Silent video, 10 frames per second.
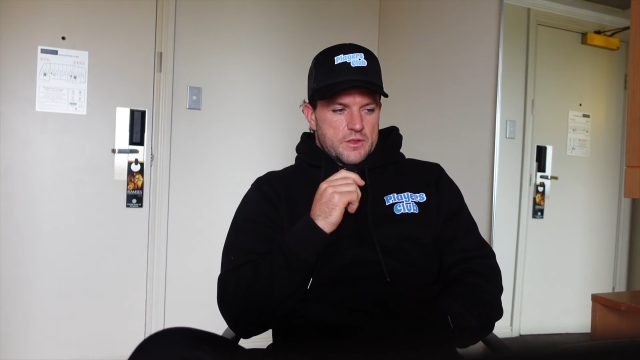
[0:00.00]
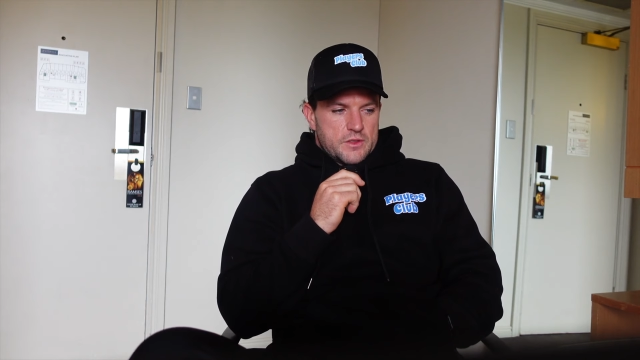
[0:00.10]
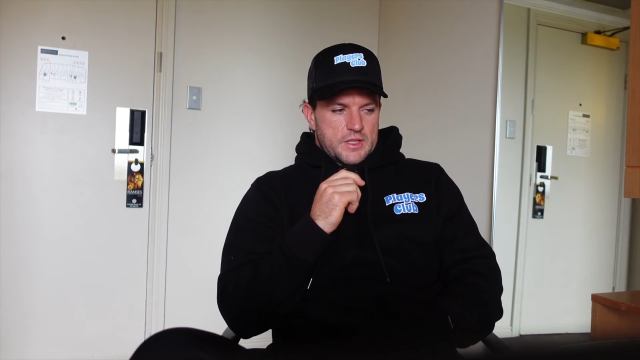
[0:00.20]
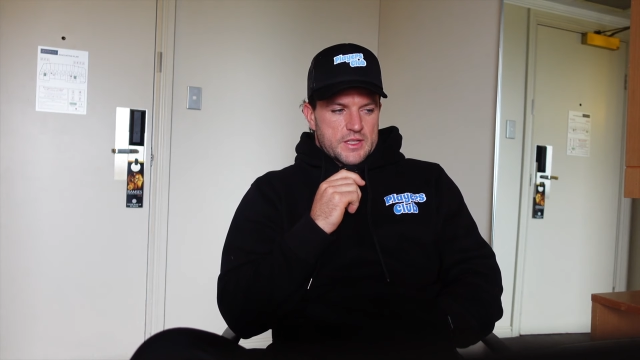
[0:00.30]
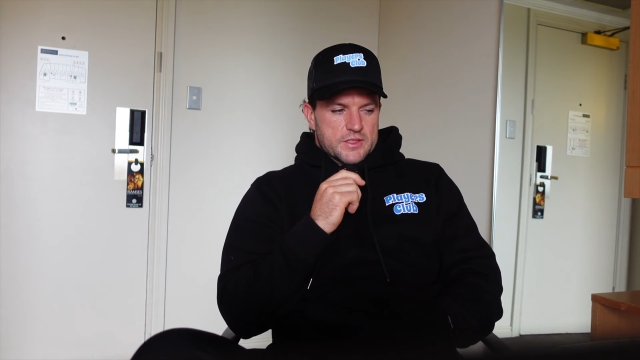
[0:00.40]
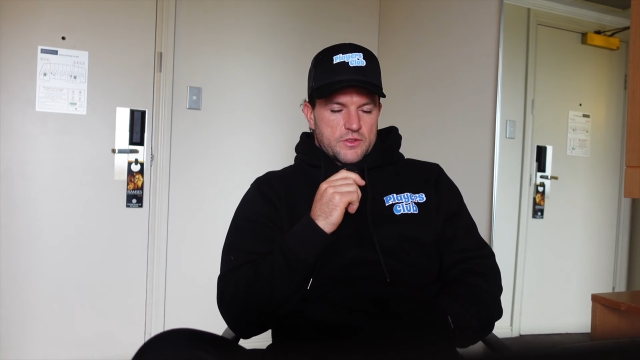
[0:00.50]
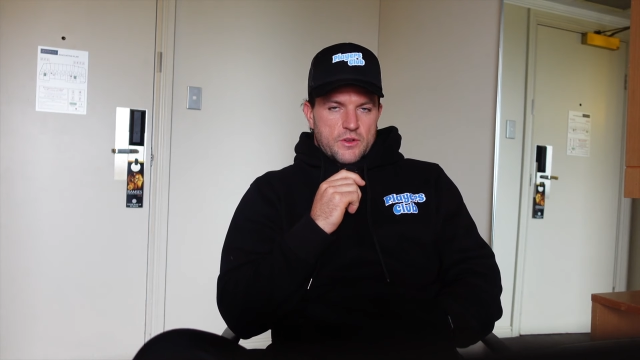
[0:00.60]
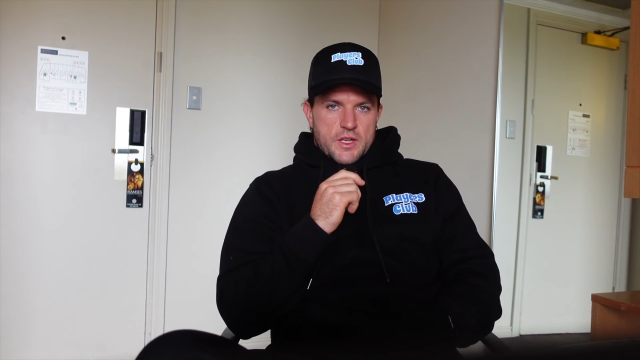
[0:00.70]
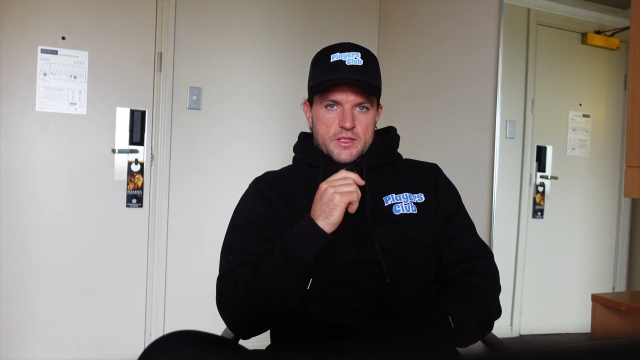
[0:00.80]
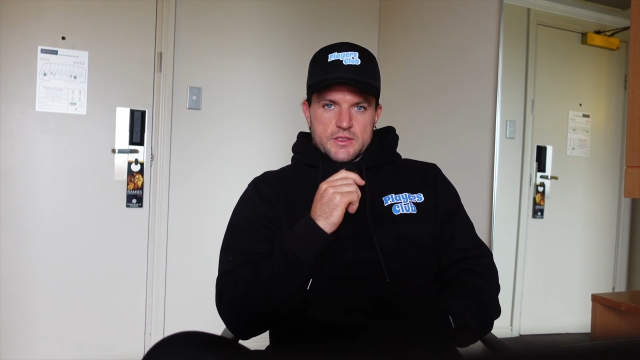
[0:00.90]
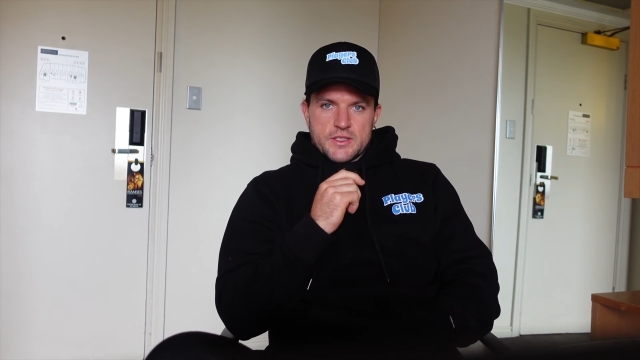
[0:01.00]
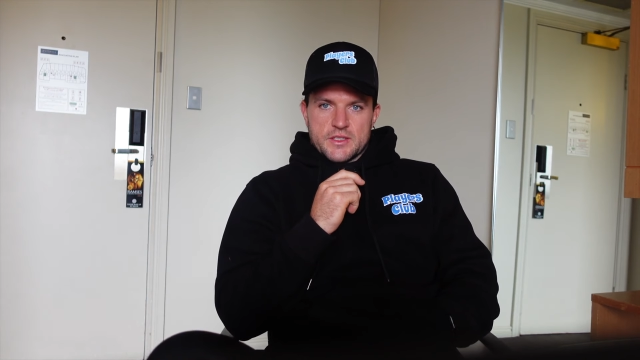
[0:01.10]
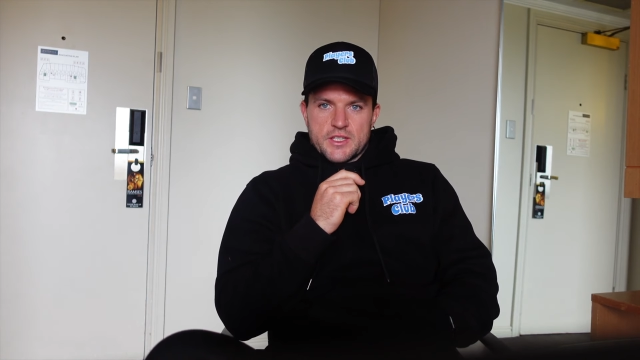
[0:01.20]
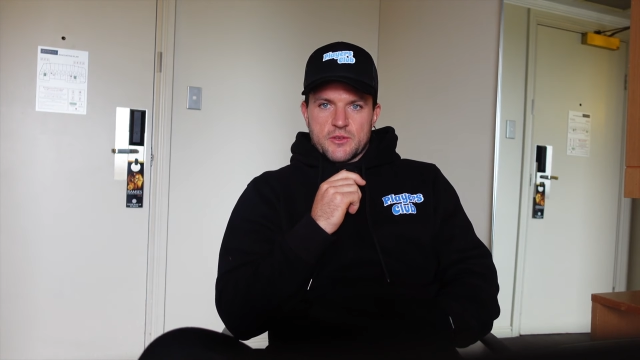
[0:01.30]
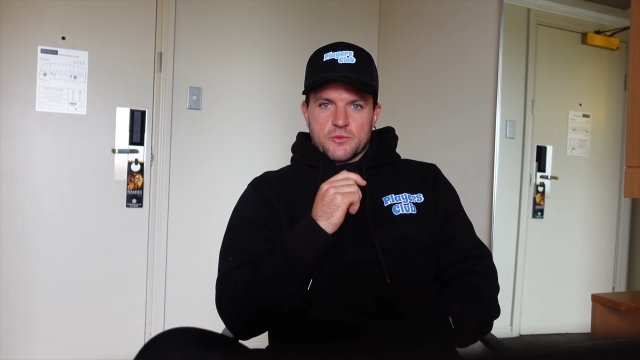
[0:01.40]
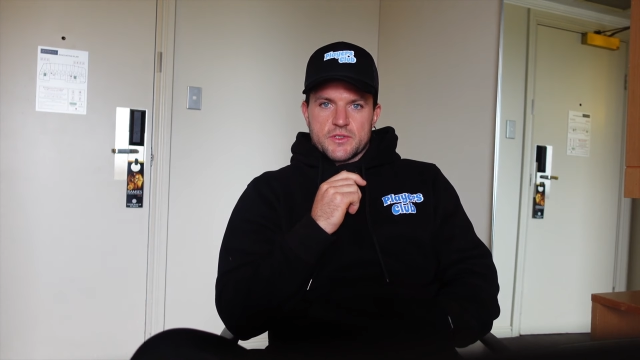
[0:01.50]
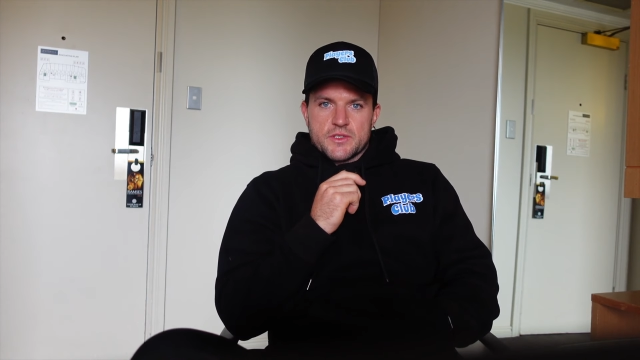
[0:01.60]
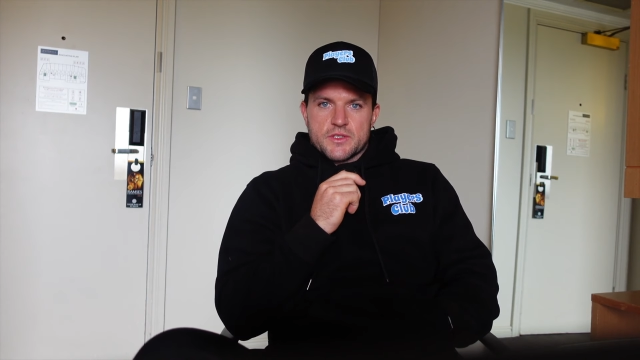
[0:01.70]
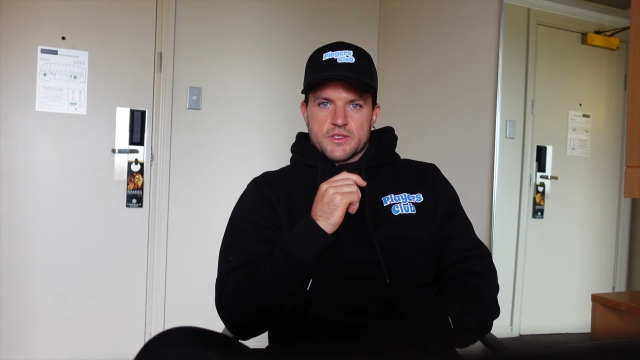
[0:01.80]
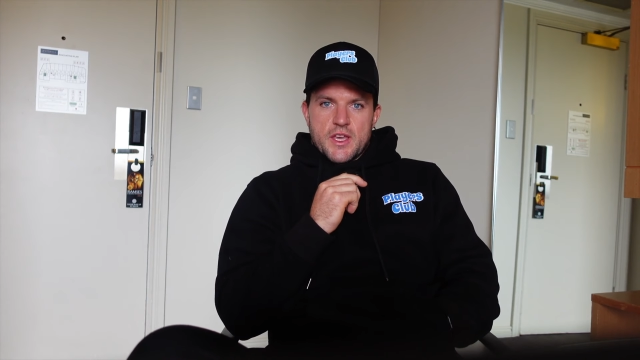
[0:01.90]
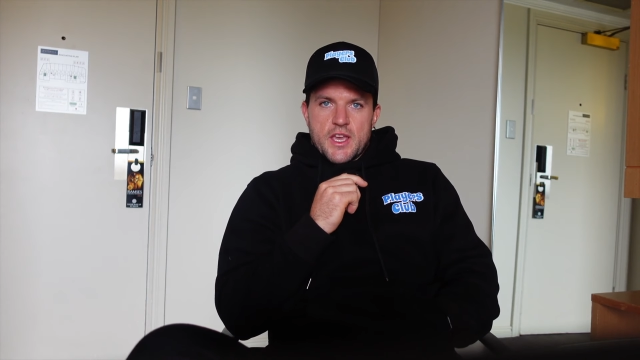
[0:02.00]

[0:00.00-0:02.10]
Last night, Dylan Edwards